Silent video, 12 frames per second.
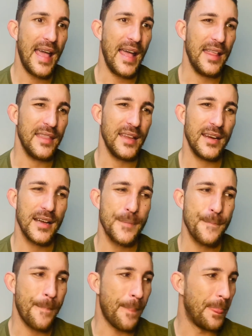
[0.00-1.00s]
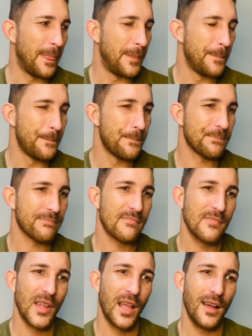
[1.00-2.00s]
And then um,
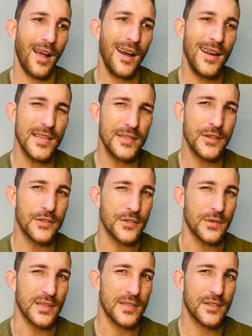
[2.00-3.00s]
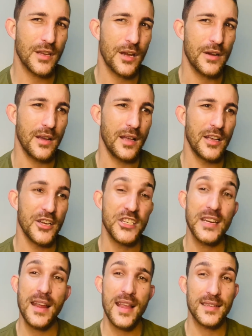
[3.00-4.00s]
I listened to it. So
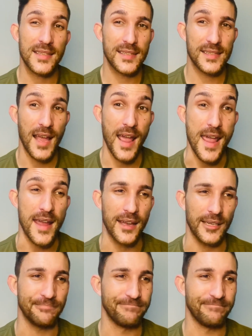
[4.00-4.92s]
she is saying,